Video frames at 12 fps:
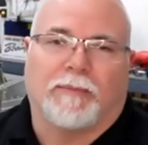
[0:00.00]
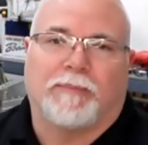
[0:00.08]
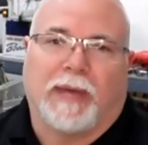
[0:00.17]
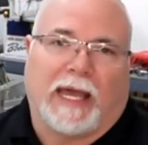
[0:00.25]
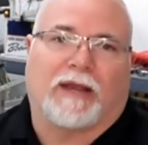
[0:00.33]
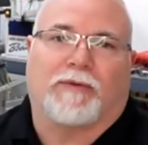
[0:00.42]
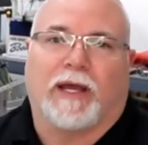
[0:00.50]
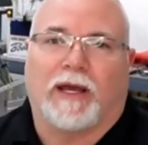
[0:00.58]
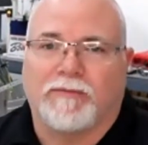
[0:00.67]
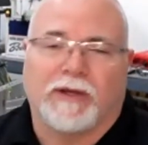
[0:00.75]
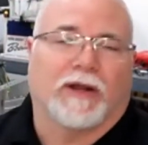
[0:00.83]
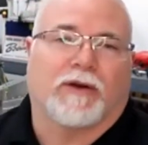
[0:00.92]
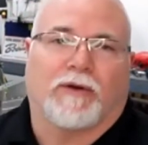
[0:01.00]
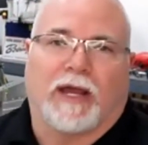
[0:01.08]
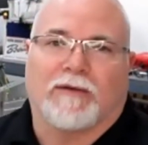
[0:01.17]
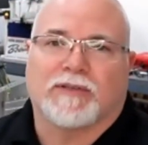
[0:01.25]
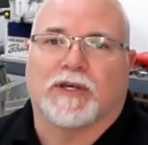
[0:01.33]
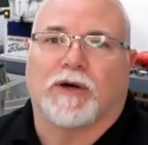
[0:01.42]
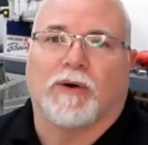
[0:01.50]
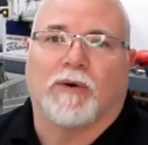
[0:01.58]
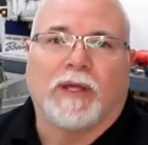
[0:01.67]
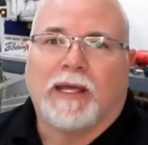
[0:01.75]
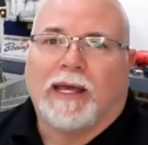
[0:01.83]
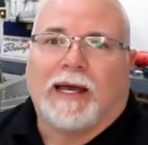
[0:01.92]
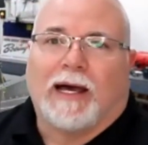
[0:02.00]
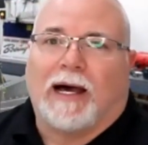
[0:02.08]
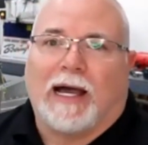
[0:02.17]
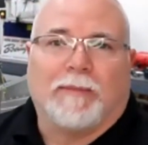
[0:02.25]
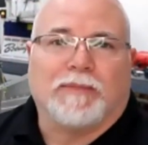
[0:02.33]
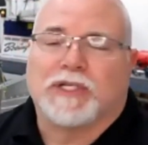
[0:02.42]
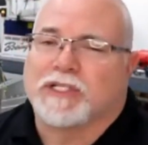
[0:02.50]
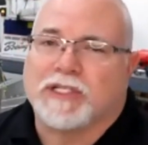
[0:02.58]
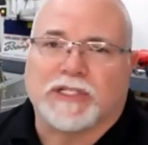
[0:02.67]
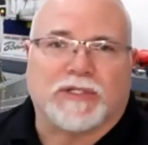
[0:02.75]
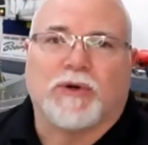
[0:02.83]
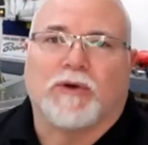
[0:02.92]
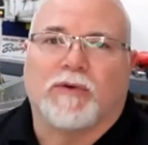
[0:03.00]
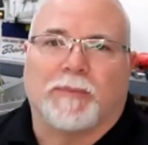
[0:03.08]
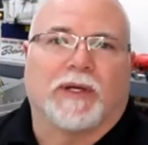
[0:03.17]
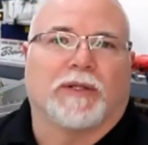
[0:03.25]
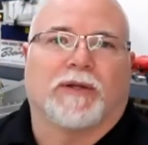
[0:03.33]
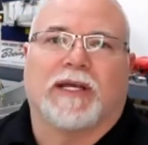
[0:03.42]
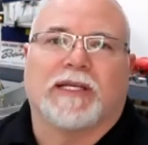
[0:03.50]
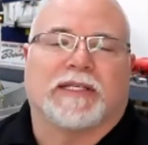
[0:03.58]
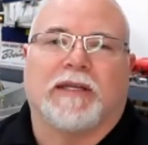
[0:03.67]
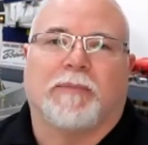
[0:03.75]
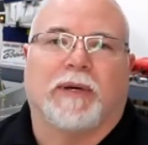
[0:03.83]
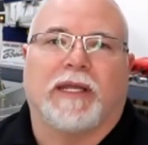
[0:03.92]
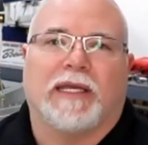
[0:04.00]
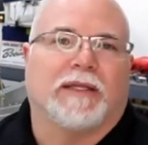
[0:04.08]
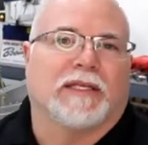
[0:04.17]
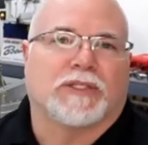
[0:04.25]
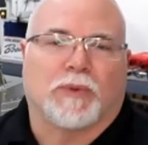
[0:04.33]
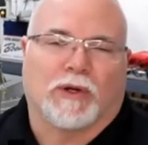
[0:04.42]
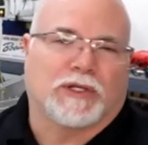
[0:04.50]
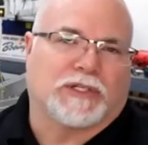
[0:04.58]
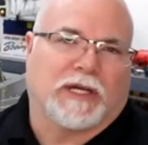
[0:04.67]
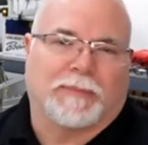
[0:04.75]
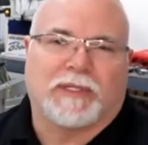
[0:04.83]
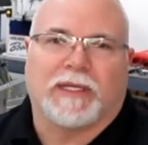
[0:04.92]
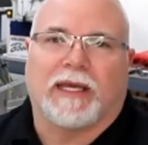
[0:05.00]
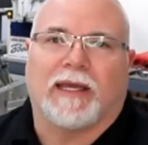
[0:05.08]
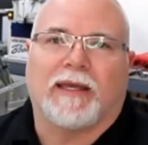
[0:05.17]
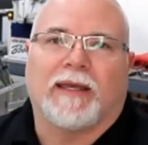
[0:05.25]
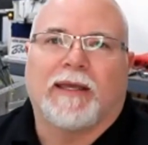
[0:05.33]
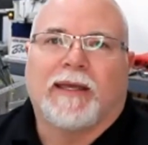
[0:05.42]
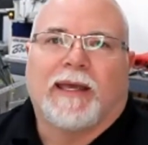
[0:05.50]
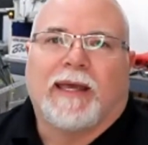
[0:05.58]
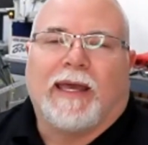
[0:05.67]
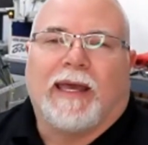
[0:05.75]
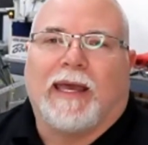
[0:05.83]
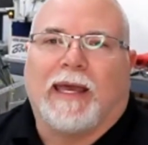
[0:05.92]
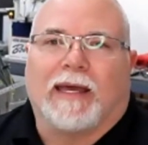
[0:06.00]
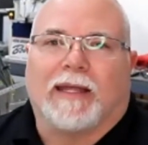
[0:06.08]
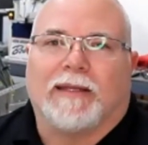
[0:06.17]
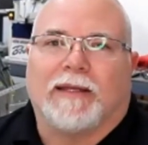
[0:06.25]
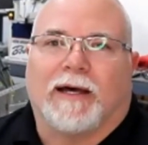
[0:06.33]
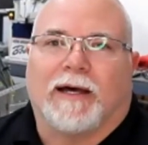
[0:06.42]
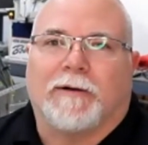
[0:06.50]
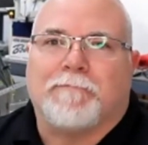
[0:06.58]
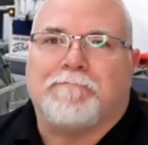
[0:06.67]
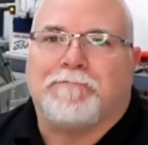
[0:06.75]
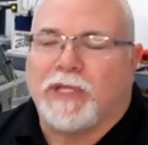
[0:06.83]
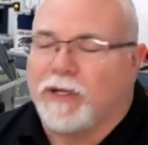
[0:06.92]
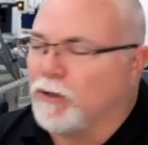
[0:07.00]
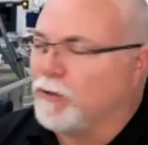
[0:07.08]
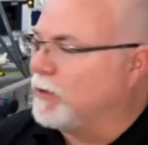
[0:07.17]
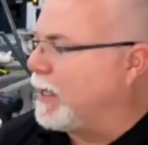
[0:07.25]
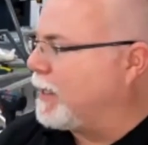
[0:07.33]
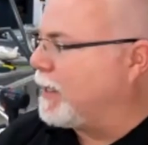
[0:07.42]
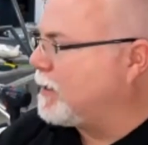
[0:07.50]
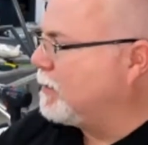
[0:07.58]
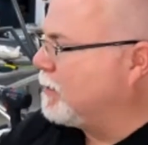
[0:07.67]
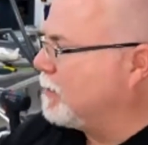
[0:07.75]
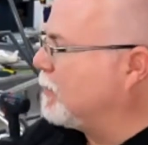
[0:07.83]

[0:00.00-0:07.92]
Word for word: uh, background of aircraft. So I'm just as new of a builder as anybody in this workshop today. And, um, you know, like,